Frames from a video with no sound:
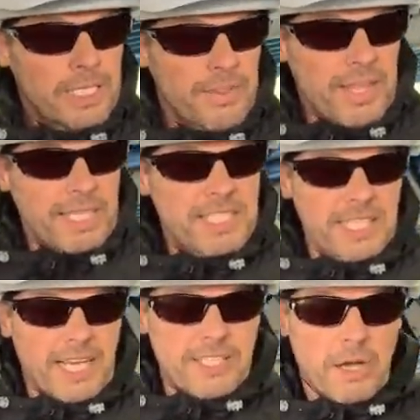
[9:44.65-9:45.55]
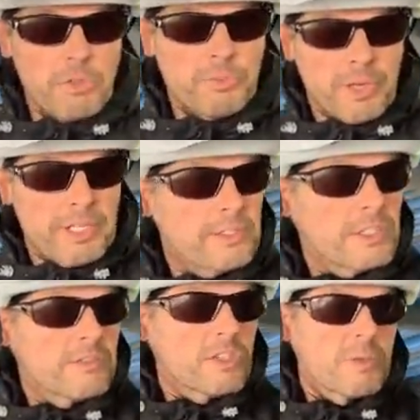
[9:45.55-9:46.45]
yeah, the 18 XL was
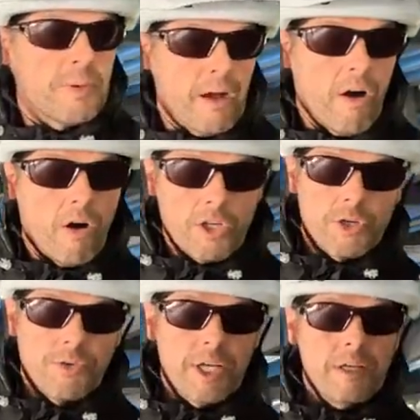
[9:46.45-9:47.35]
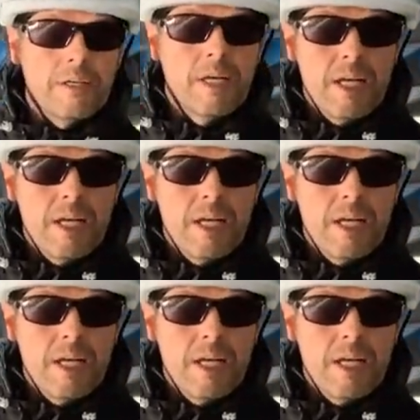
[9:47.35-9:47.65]
brilliant, just a bit harsh on you.